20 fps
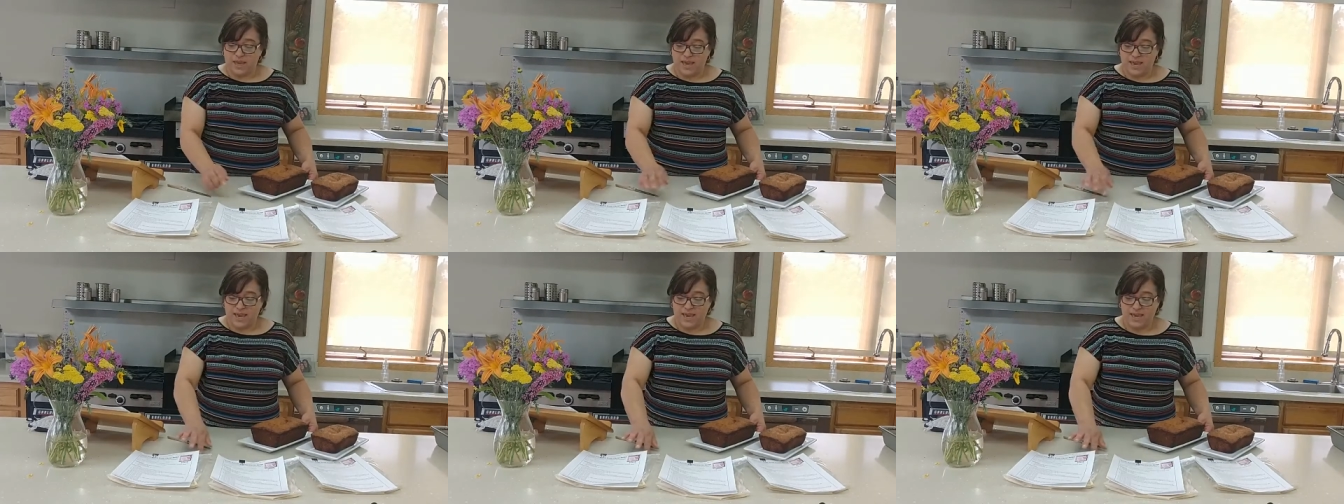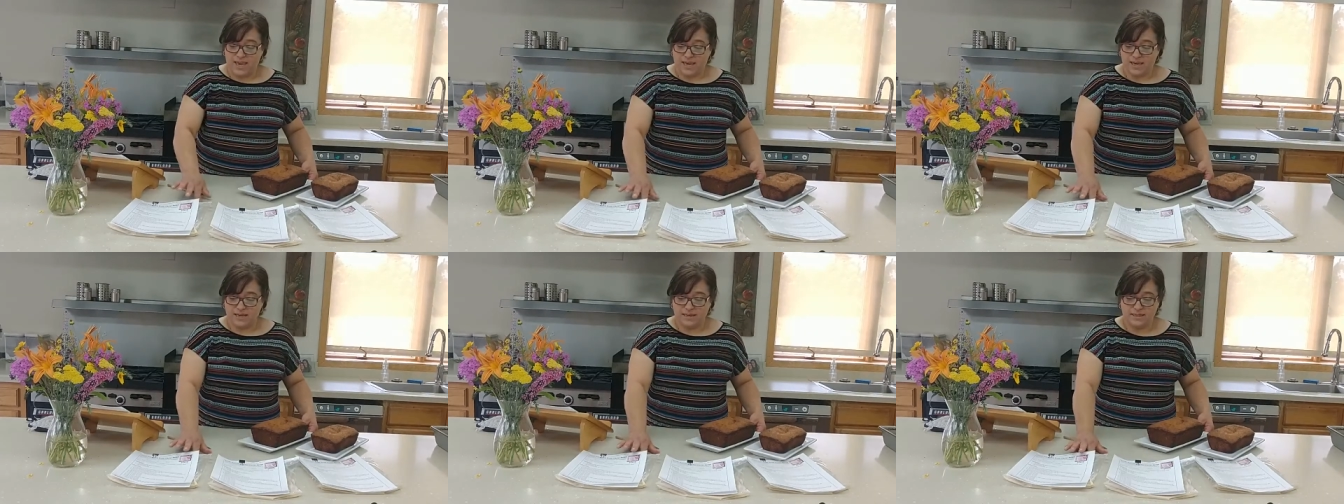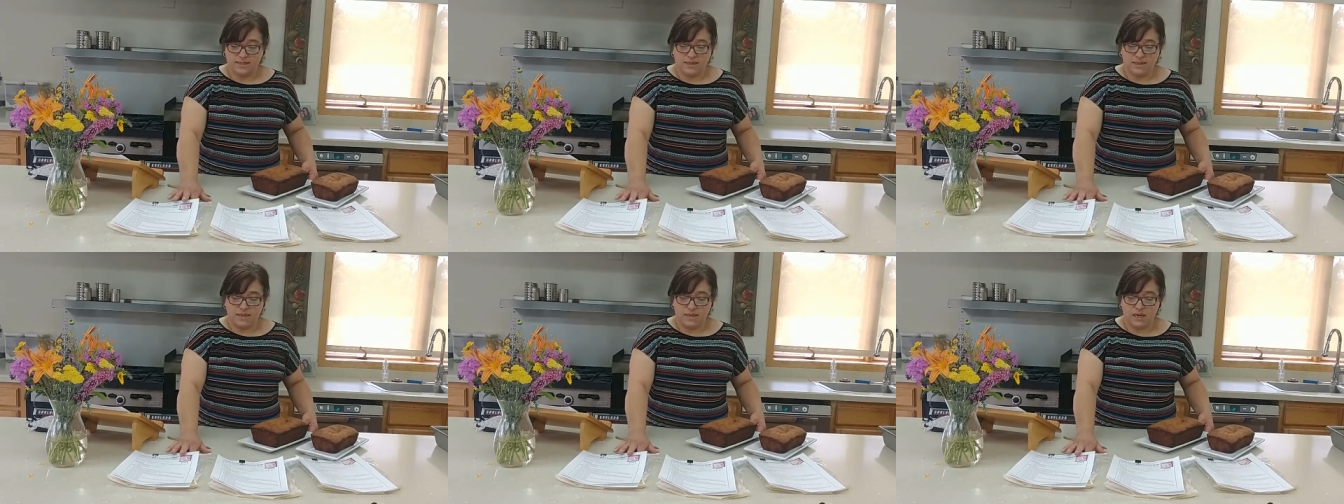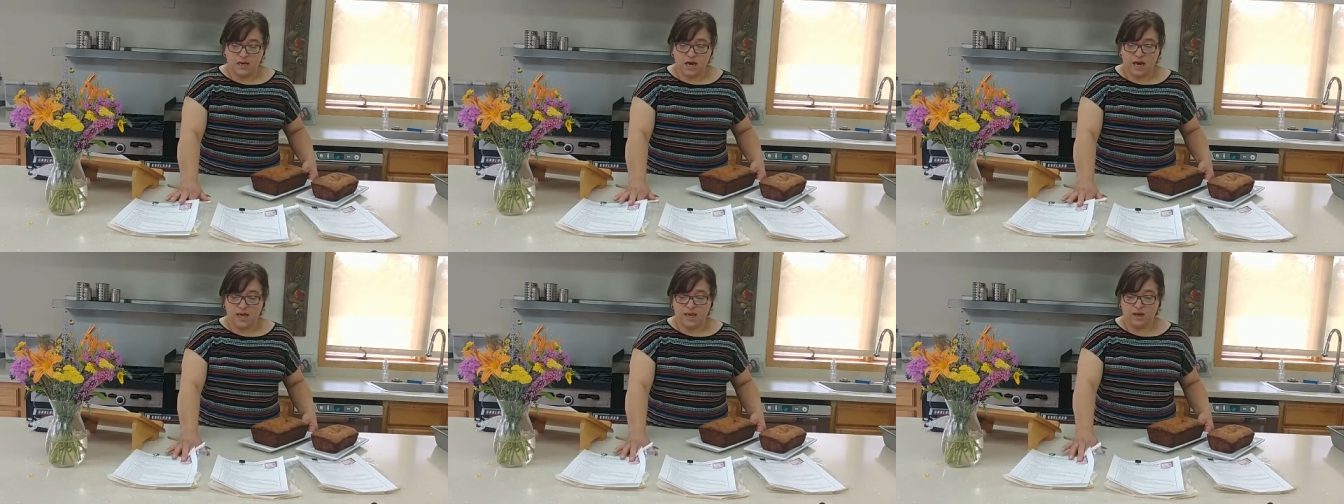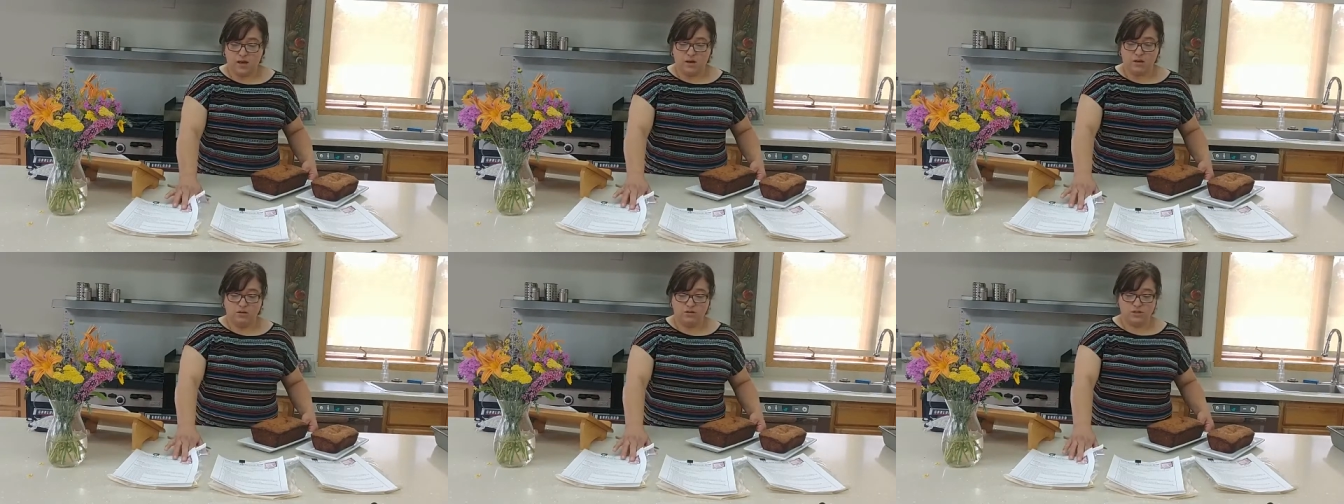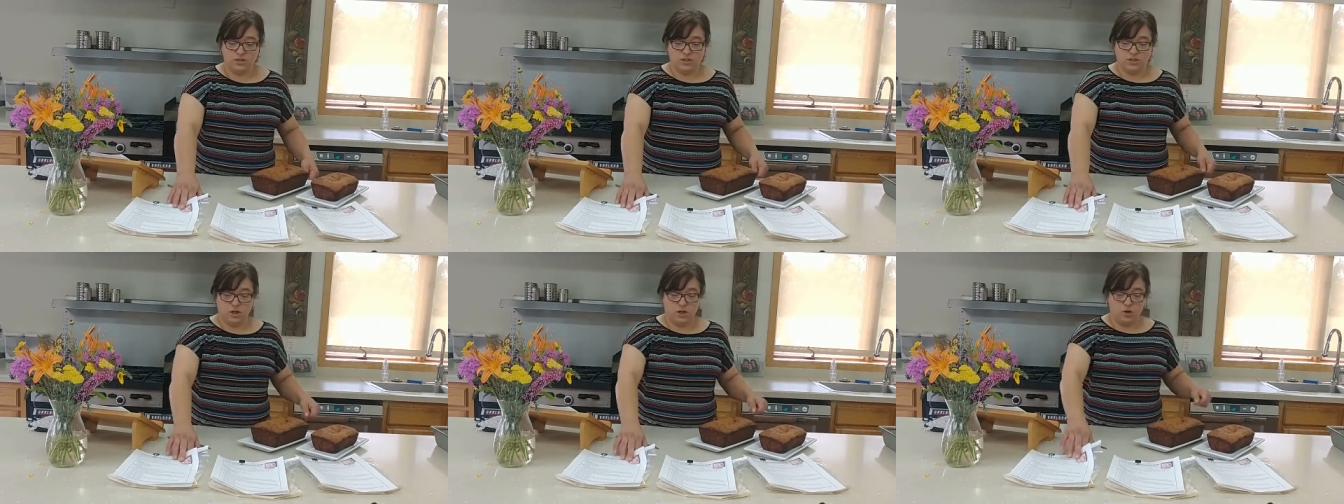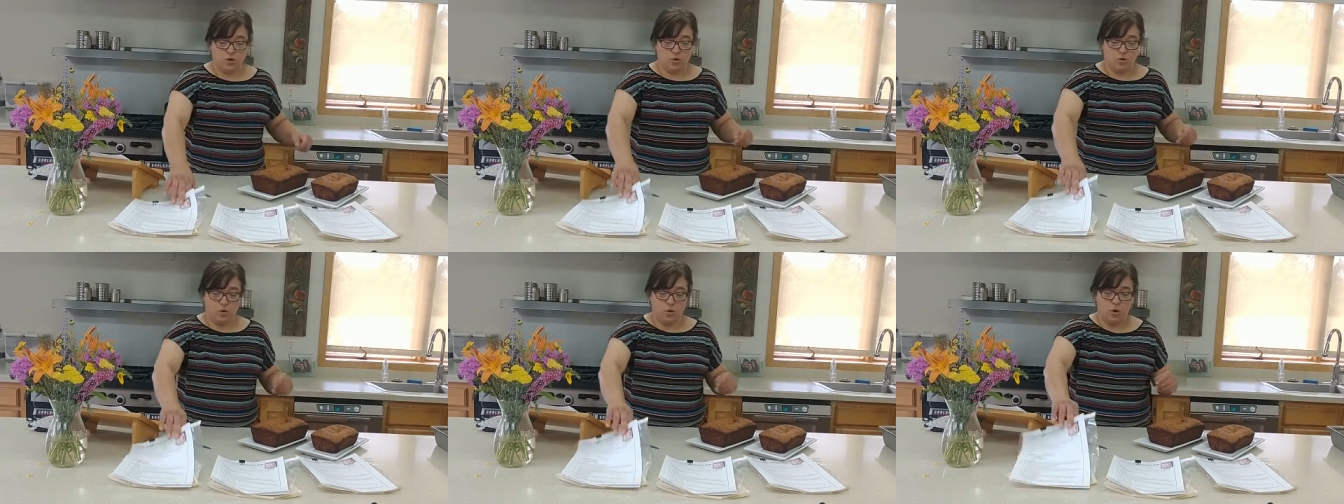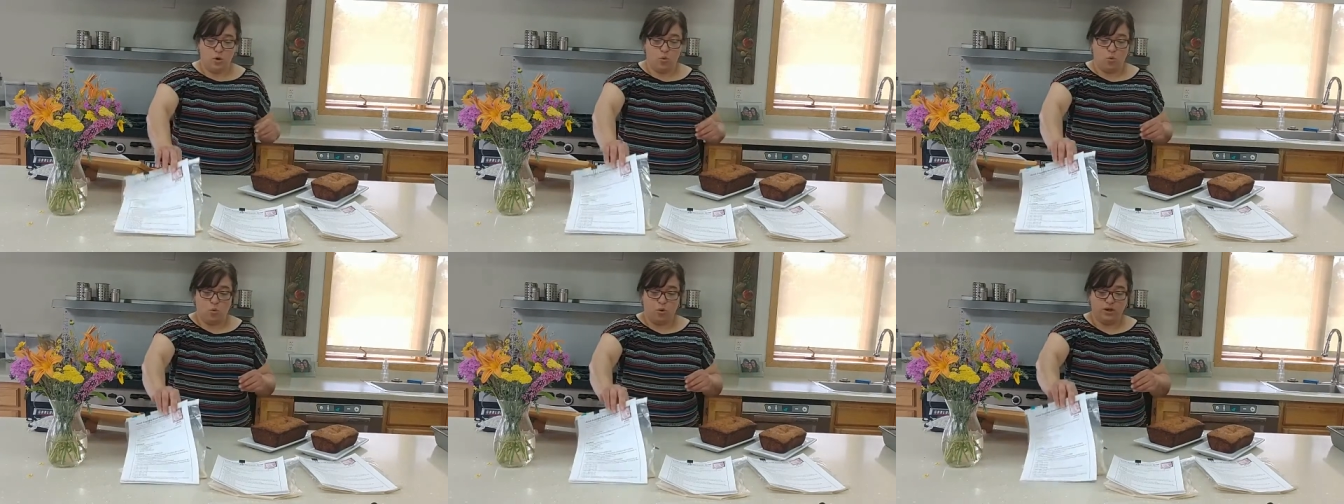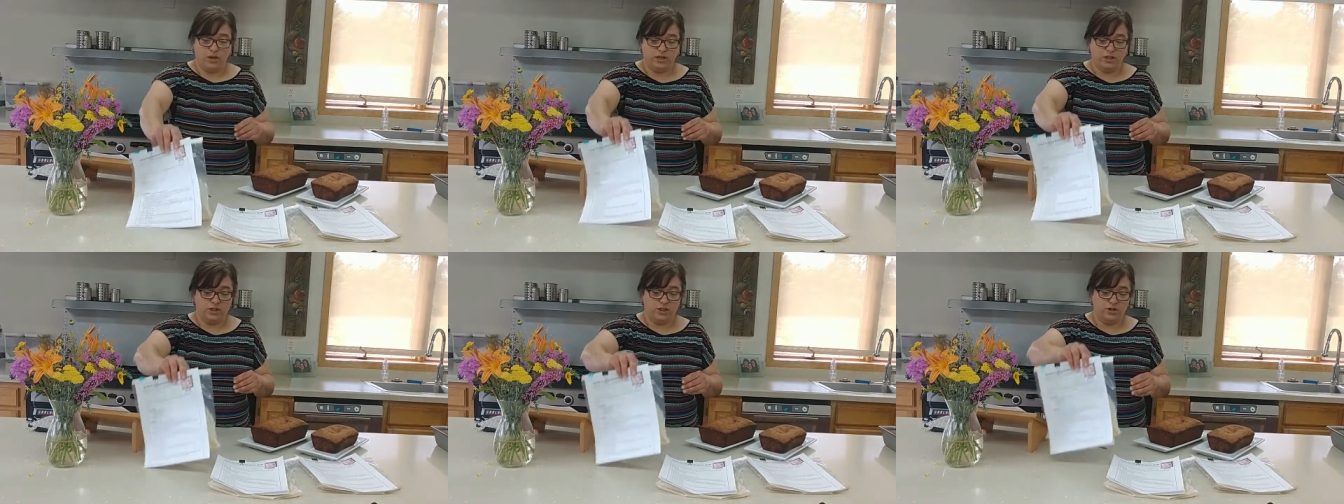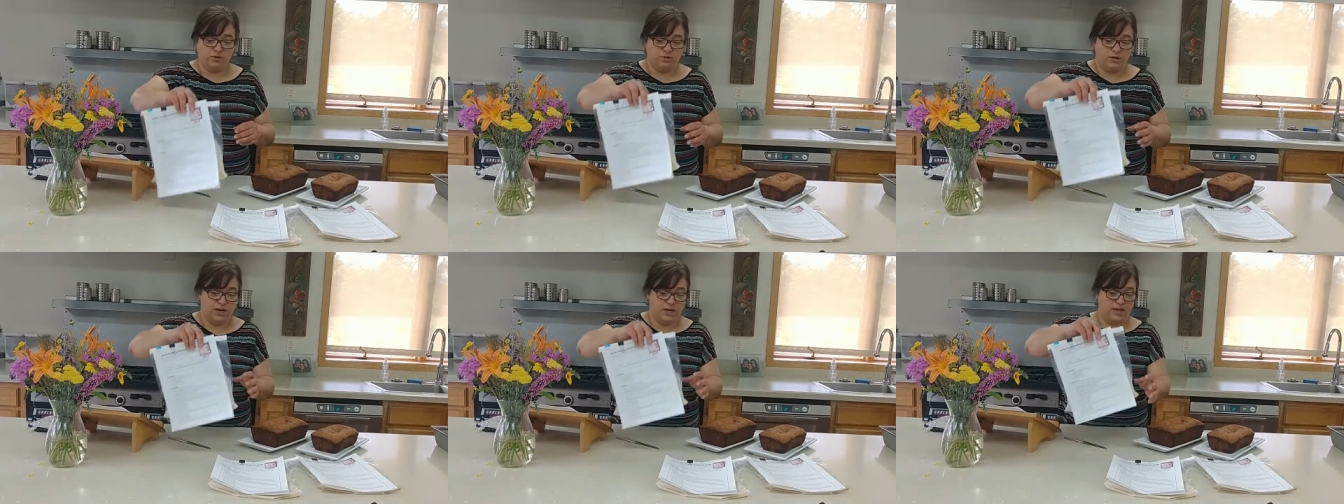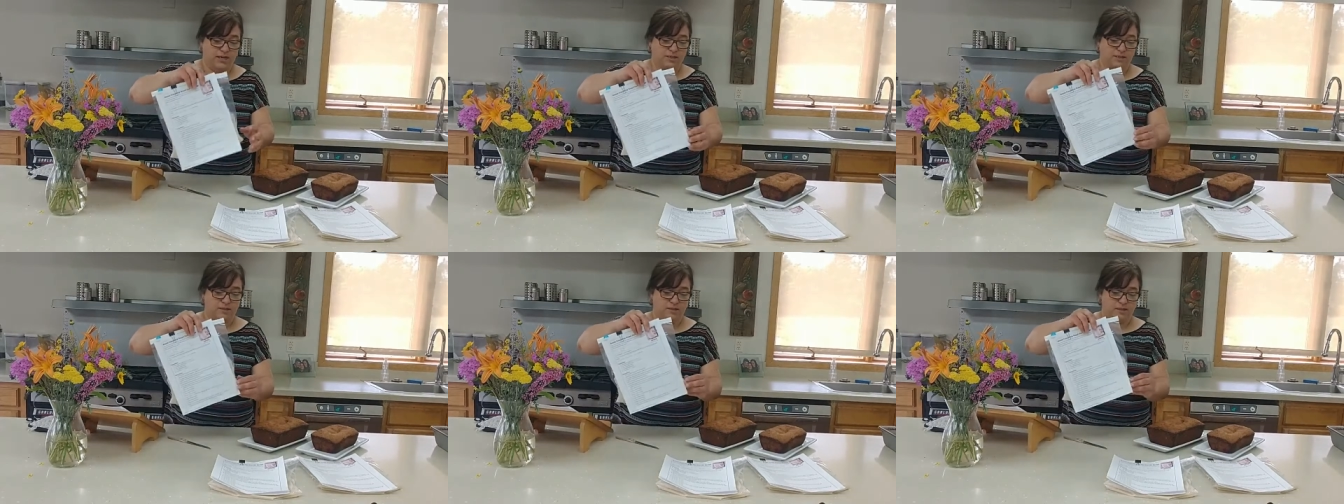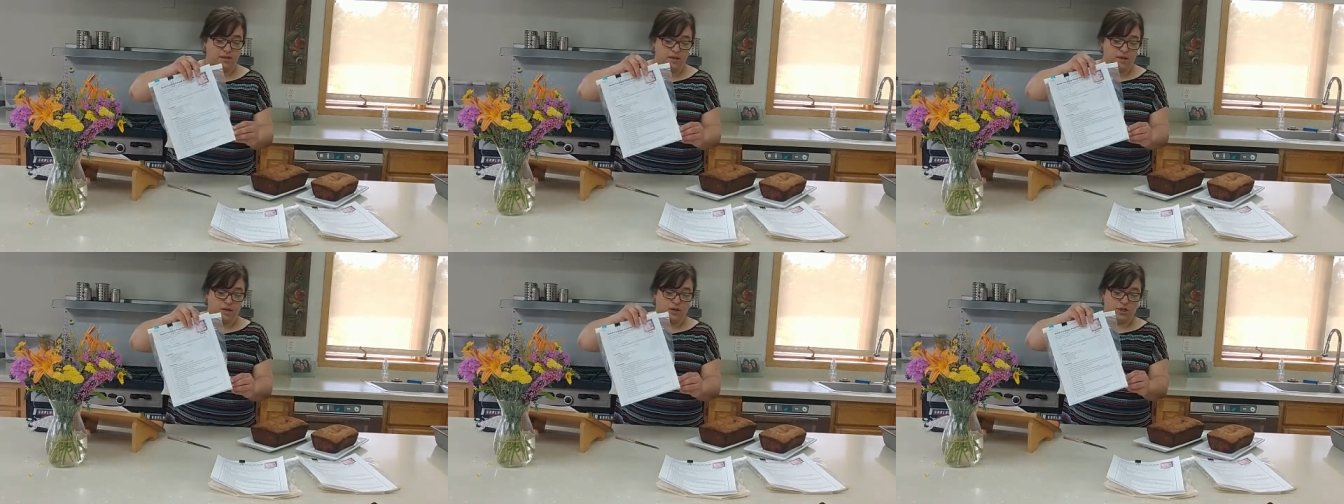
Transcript: And I also wanted you guys